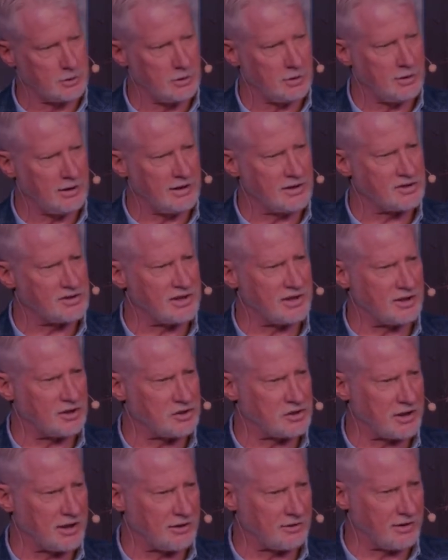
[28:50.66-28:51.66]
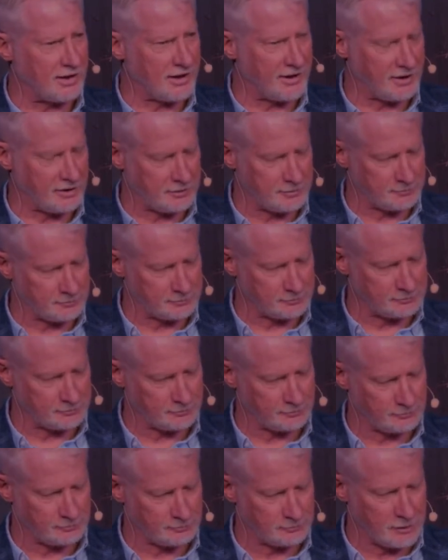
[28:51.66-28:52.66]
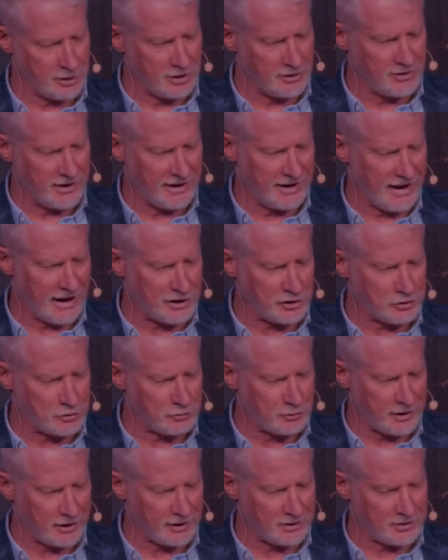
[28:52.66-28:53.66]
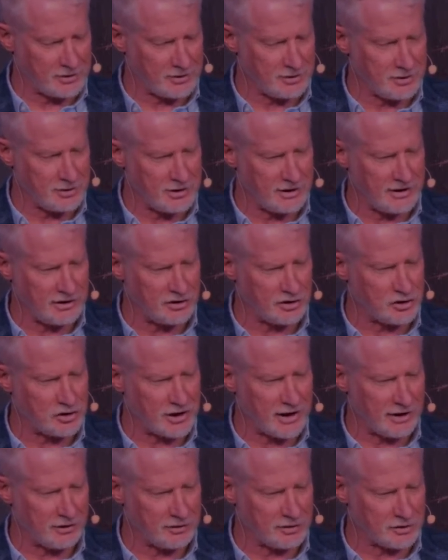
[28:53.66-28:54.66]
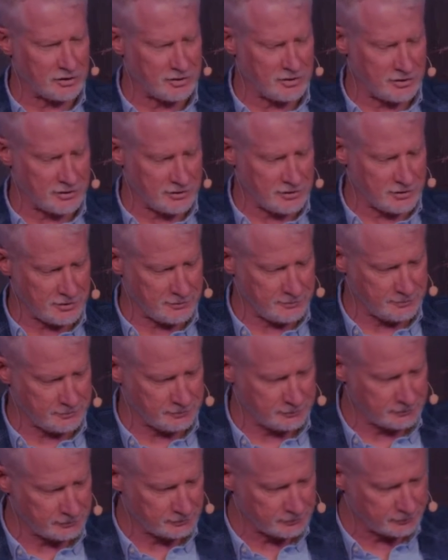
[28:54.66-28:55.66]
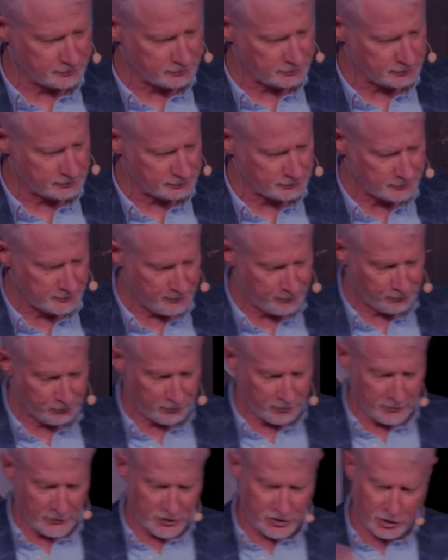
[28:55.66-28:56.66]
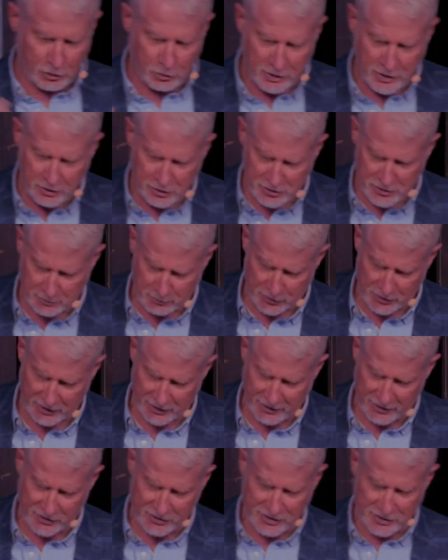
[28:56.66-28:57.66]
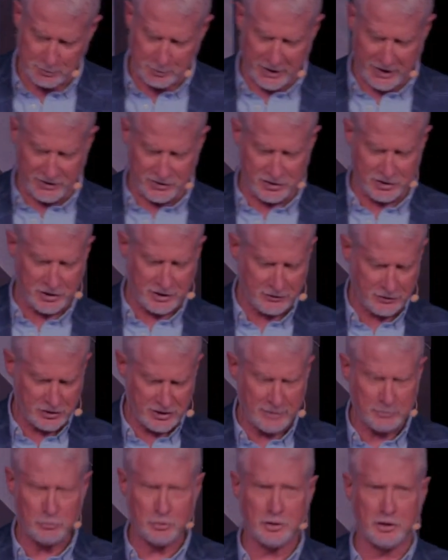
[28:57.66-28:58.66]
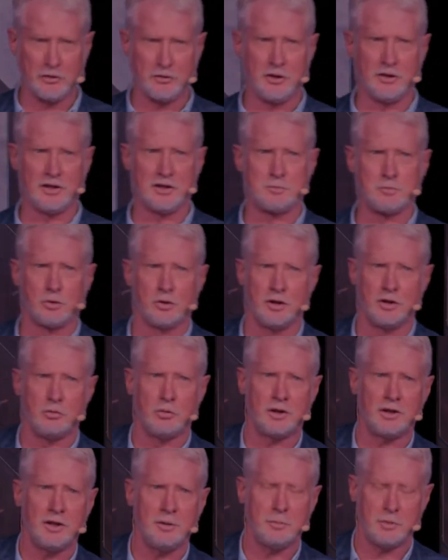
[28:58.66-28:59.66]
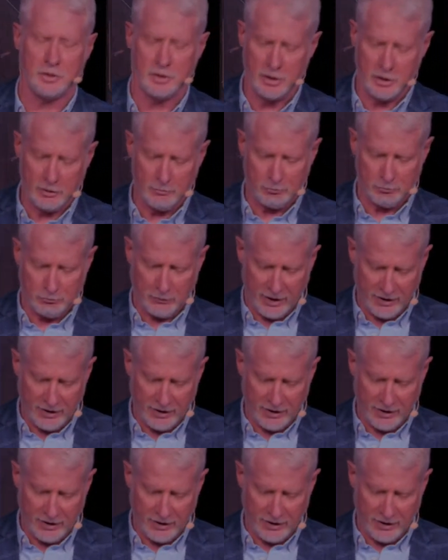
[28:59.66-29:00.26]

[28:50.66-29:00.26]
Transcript: instead of childlike. They got tricked into childishness. So here's some things this passage gives us. I'm going to go through these pretty quickly, but I